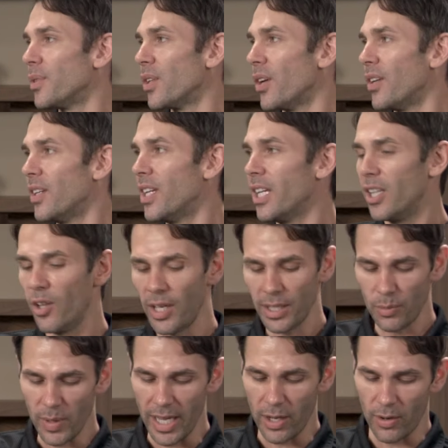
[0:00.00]
So like
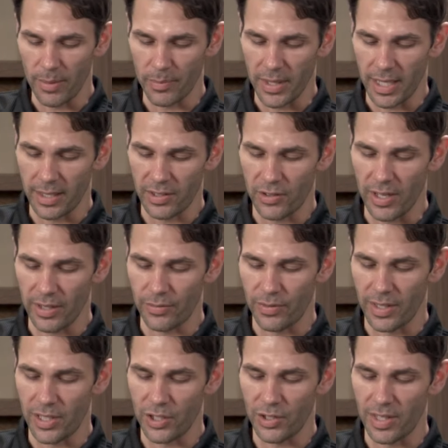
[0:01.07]
the way I'm Thunderstruck
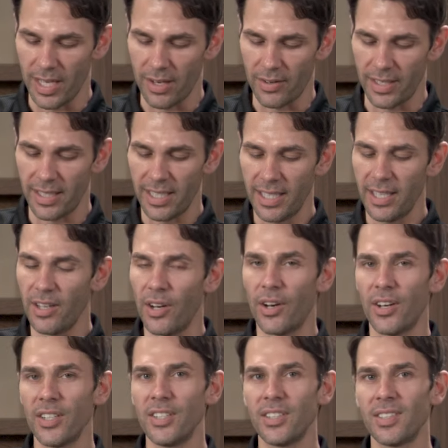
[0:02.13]
finished there, and
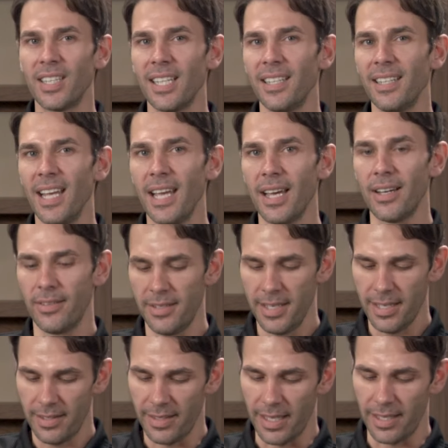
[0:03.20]
I just think now
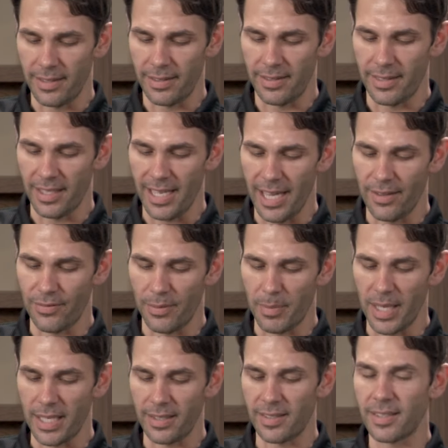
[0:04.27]
that the key for
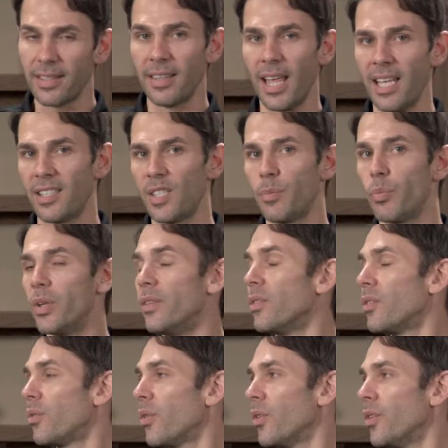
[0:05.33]
me is that
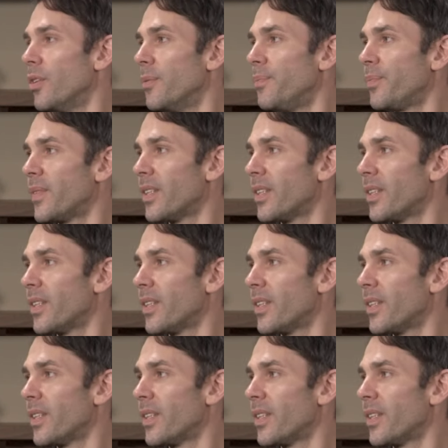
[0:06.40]
sprint through